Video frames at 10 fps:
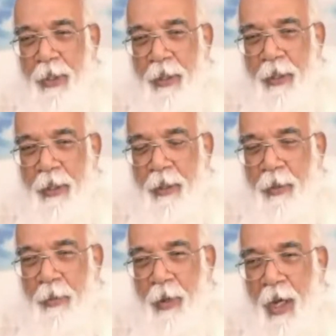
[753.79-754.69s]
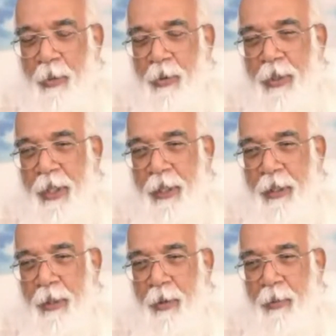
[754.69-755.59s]
Why to settle into,
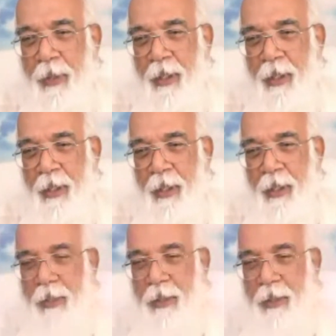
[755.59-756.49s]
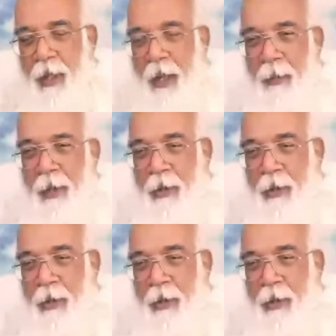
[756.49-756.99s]
how to settle into meditation?